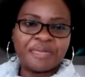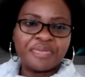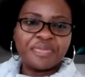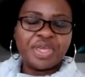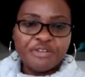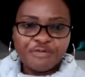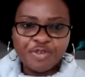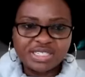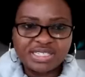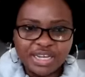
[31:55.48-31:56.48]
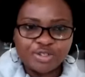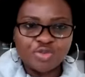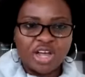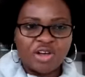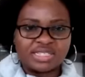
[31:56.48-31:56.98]
if we stick
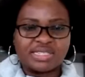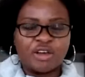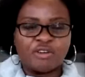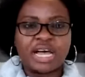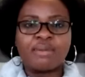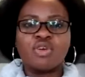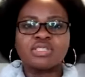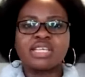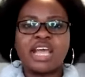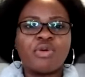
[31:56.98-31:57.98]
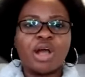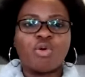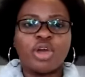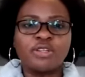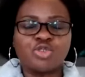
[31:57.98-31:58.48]
to ourselves? I'm not saying we are
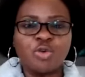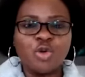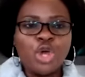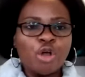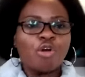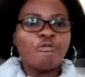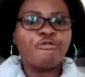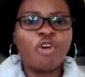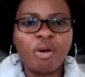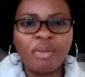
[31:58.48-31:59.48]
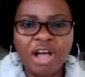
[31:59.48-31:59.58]
going to conform